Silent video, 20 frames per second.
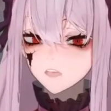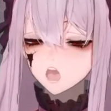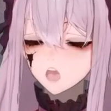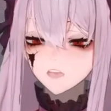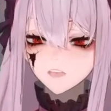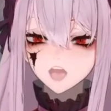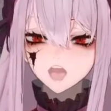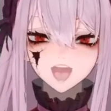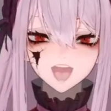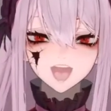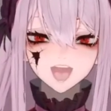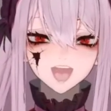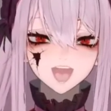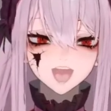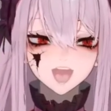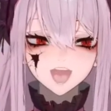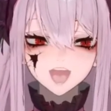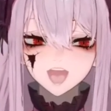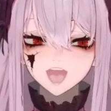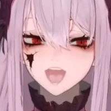Don't be
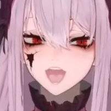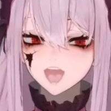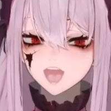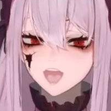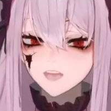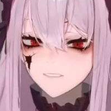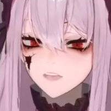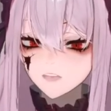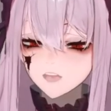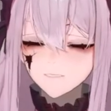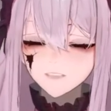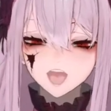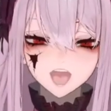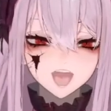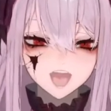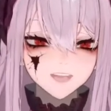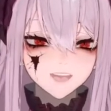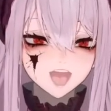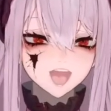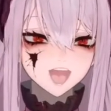shy. Feel free
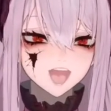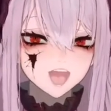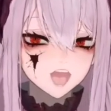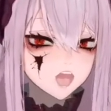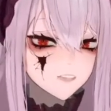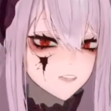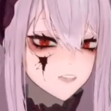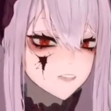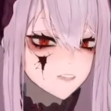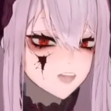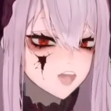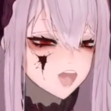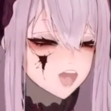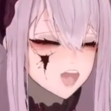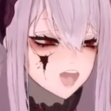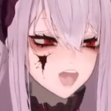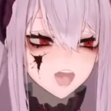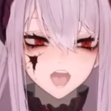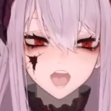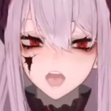to say hi,
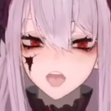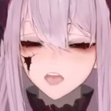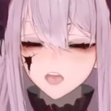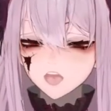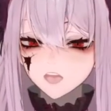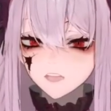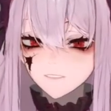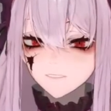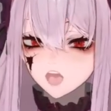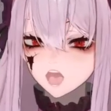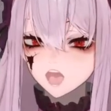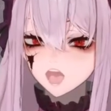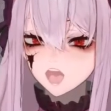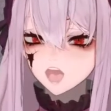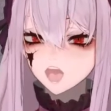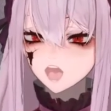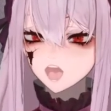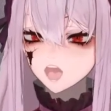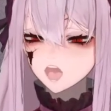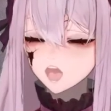everyone. Say
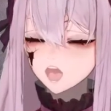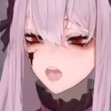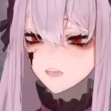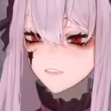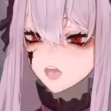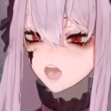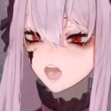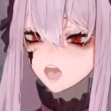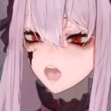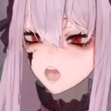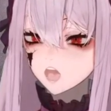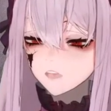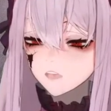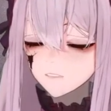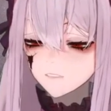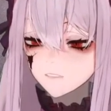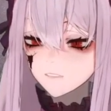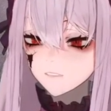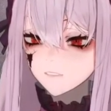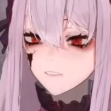hi in the chat right now.